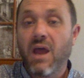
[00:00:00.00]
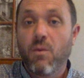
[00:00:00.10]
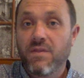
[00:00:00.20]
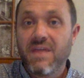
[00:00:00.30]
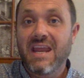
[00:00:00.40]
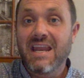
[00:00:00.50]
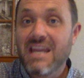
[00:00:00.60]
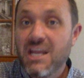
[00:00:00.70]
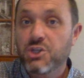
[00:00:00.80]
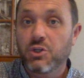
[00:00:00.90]
want that
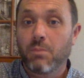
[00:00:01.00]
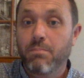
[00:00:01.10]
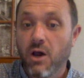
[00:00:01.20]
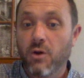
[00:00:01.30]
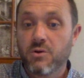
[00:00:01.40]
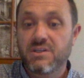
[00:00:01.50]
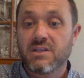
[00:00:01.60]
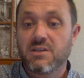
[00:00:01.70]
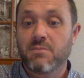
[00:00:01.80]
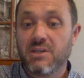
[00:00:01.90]
initial post
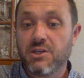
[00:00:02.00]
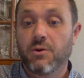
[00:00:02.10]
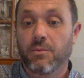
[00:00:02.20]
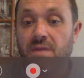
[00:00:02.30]
to be due.